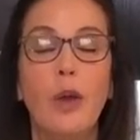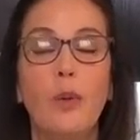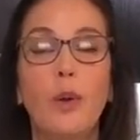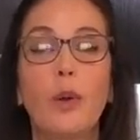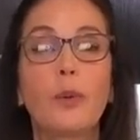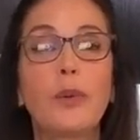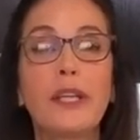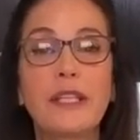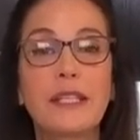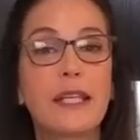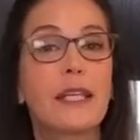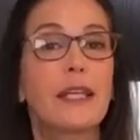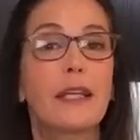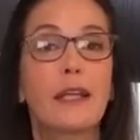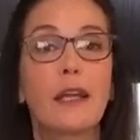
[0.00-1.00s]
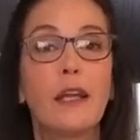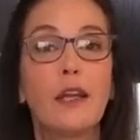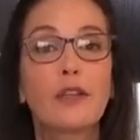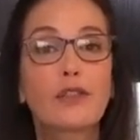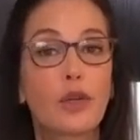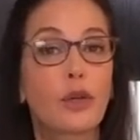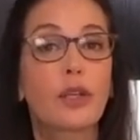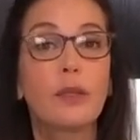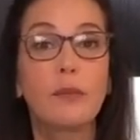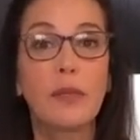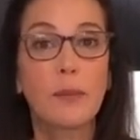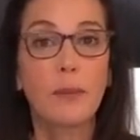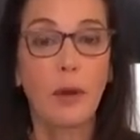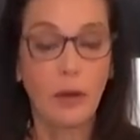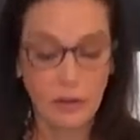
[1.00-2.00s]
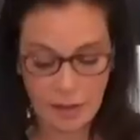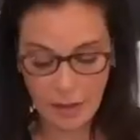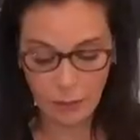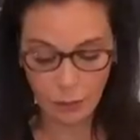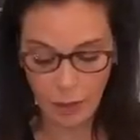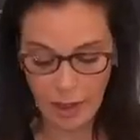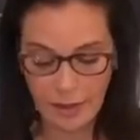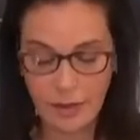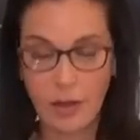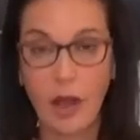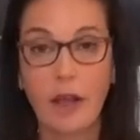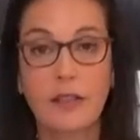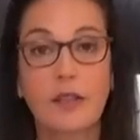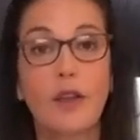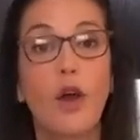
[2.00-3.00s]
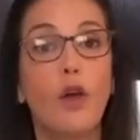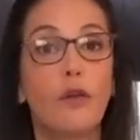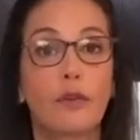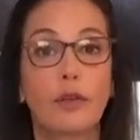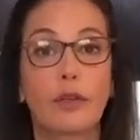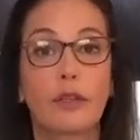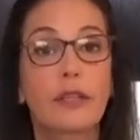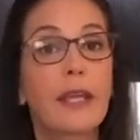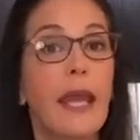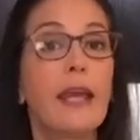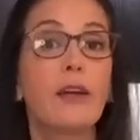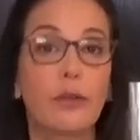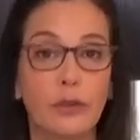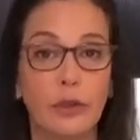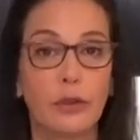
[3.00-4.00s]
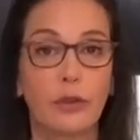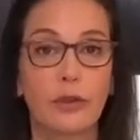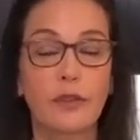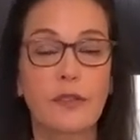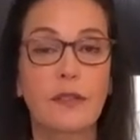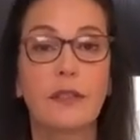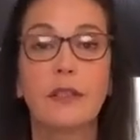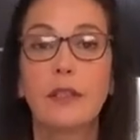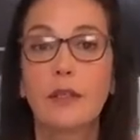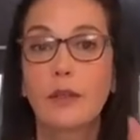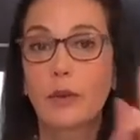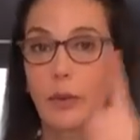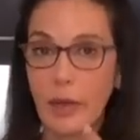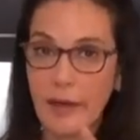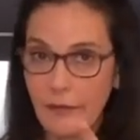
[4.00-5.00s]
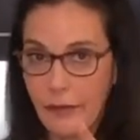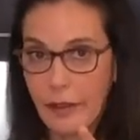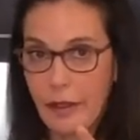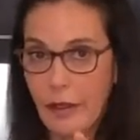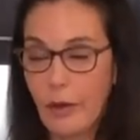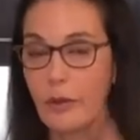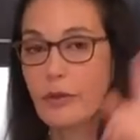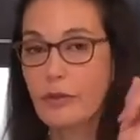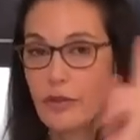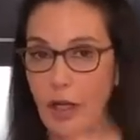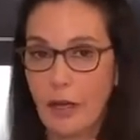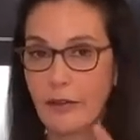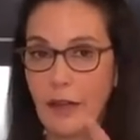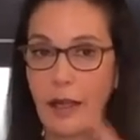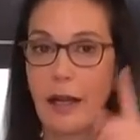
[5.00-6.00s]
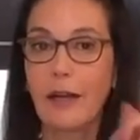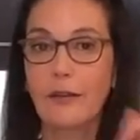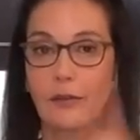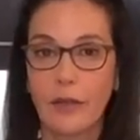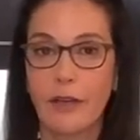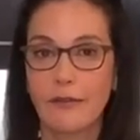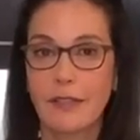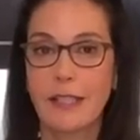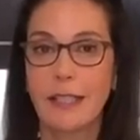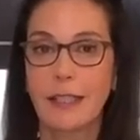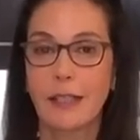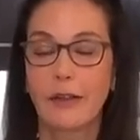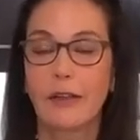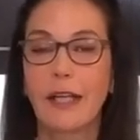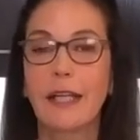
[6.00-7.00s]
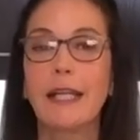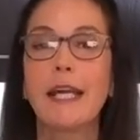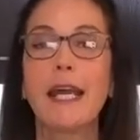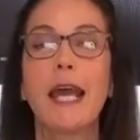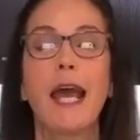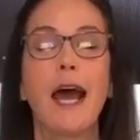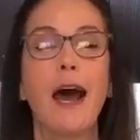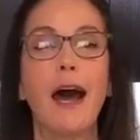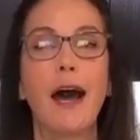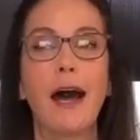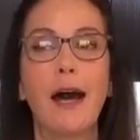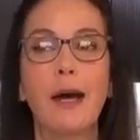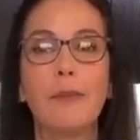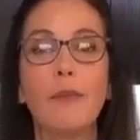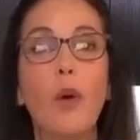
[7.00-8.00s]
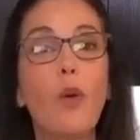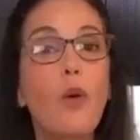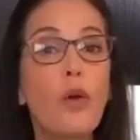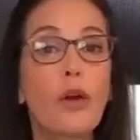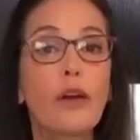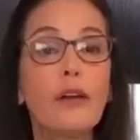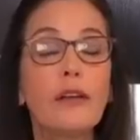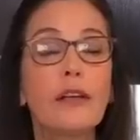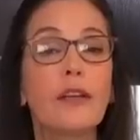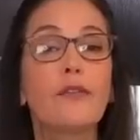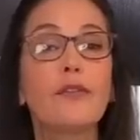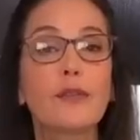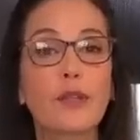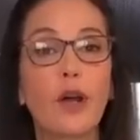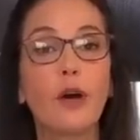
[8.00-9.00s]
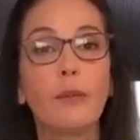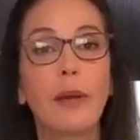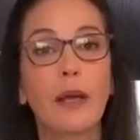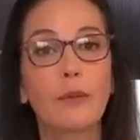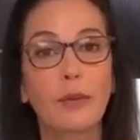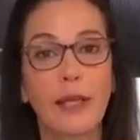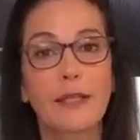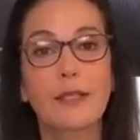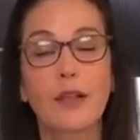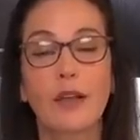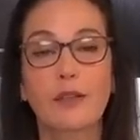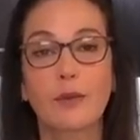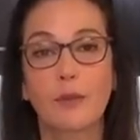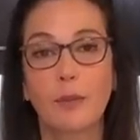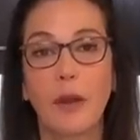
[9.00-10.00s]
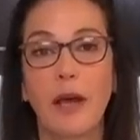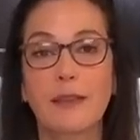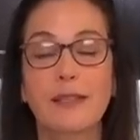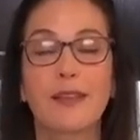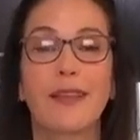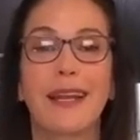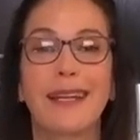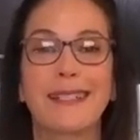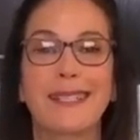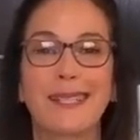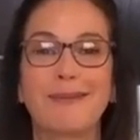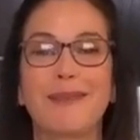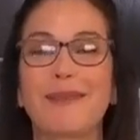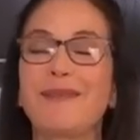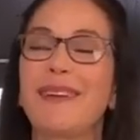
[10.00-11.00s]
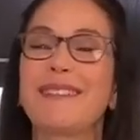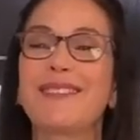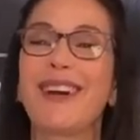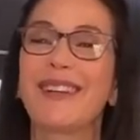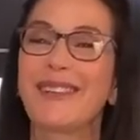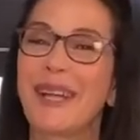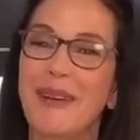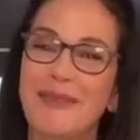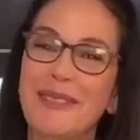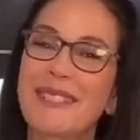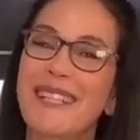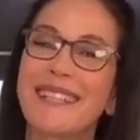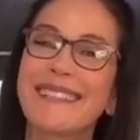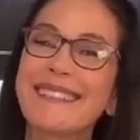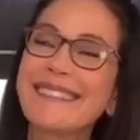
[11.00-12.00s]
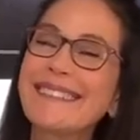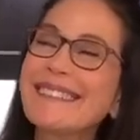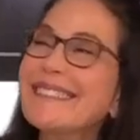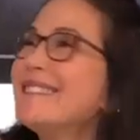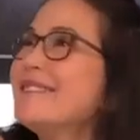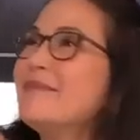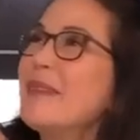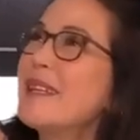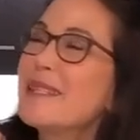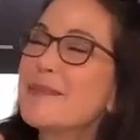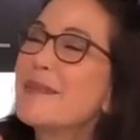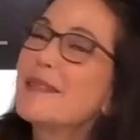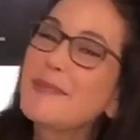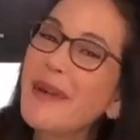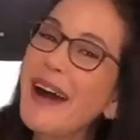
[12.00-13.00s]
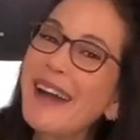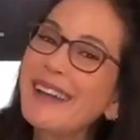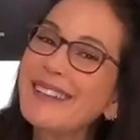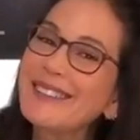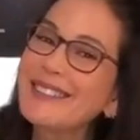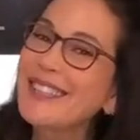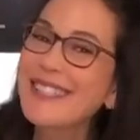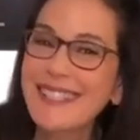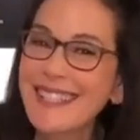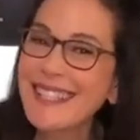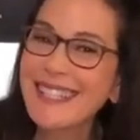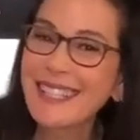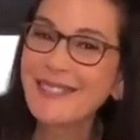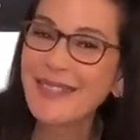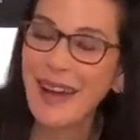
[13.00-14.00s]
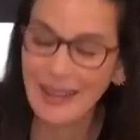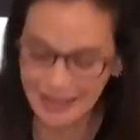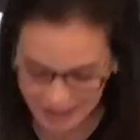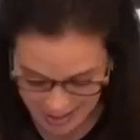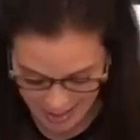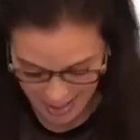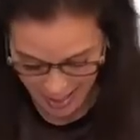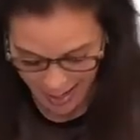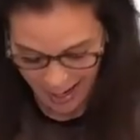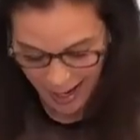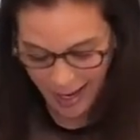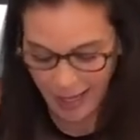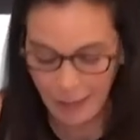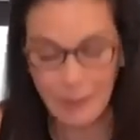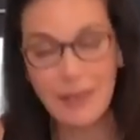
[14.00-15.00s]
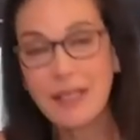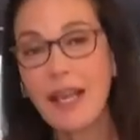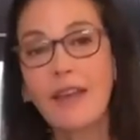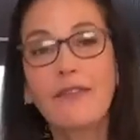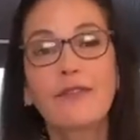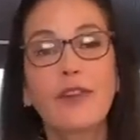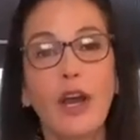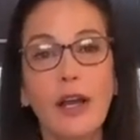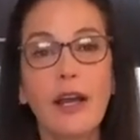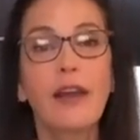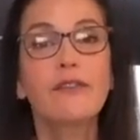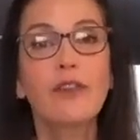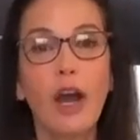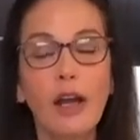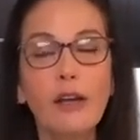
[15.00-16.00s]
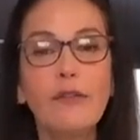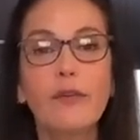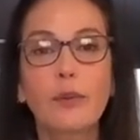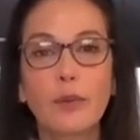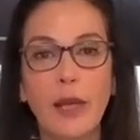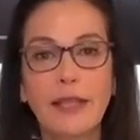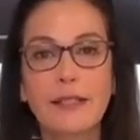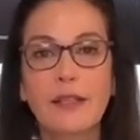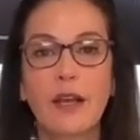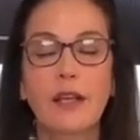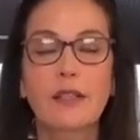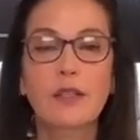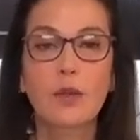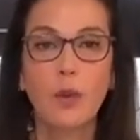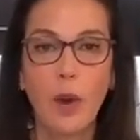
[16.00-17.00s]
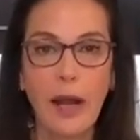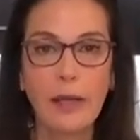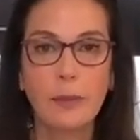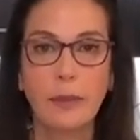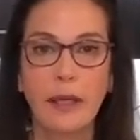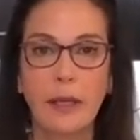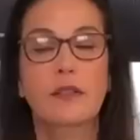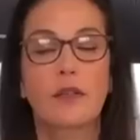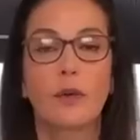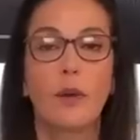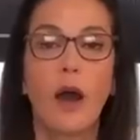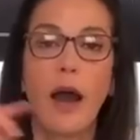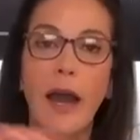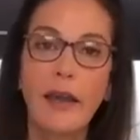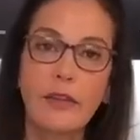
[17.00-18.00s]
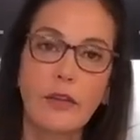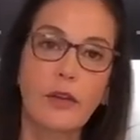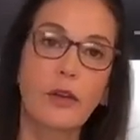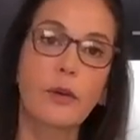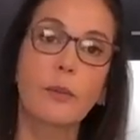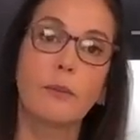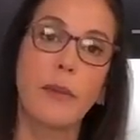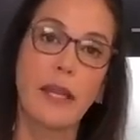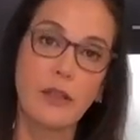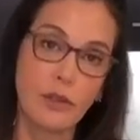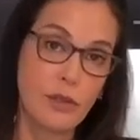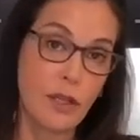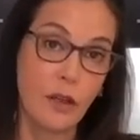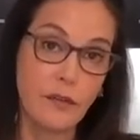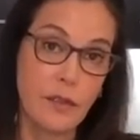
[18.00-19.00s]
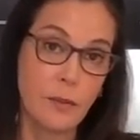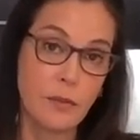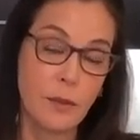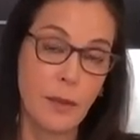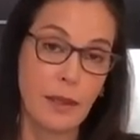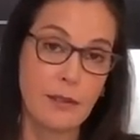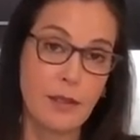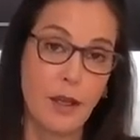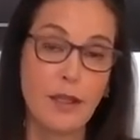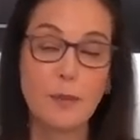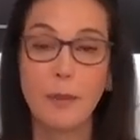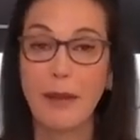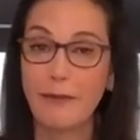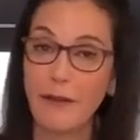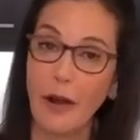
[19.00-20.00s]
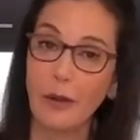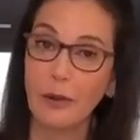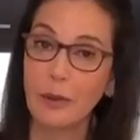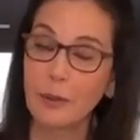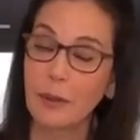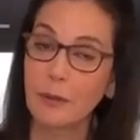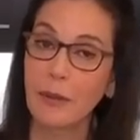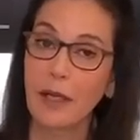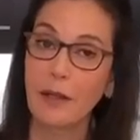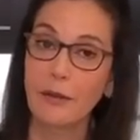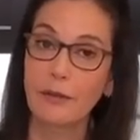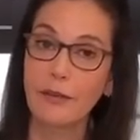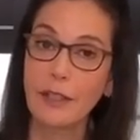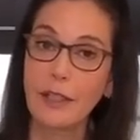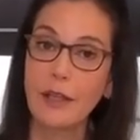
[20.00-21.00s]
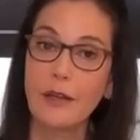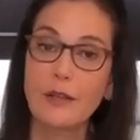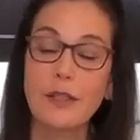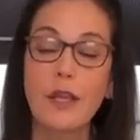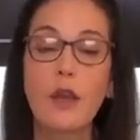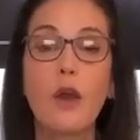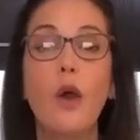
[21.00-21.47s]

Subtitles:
where we did turkey meatballs and red sauce over kale noodles. Great video, check that out if you haven't seen it already. Or if you saw my red sauce with pasta that I did with my daughter Emerson. Makes me smile just thinking about her. Anyways, I've gone over red sauce quite a bit. So either make yourself some tomato sauce by following one of my other videos,